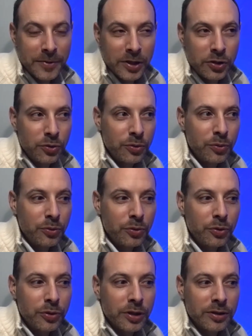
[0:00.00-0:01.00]

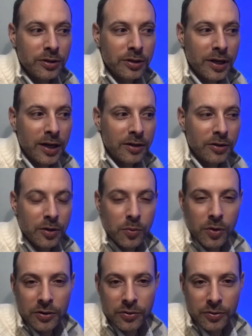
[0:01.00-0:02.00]
You could
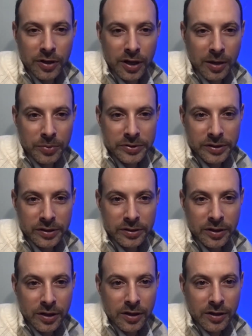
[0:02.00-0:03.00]
walk through campus, and
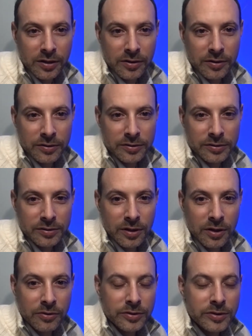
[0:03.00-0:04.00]
there's
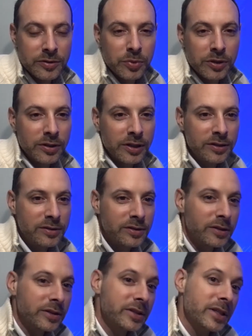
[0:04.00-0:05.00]
hundreds of buildings,
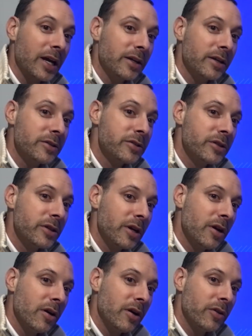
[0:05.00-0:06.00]
and the signage
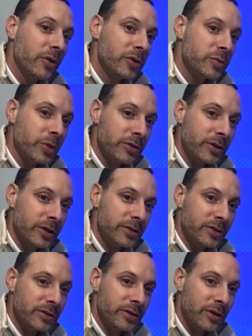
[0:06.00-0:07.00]
on those
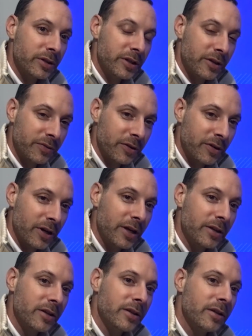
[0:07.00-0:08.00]
buildings differ,
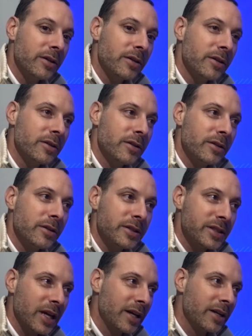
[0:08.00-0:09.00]
and the
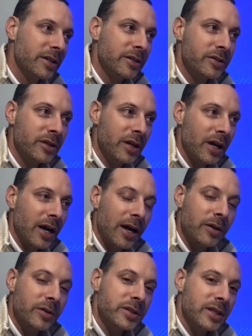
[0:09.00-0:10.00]
signage
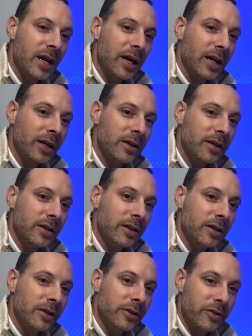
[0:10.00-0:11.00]
outside,
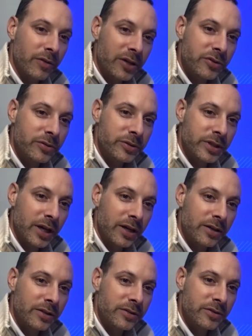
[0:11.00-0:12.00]
the directional
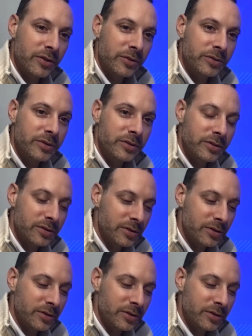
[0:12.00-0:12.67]
signage, those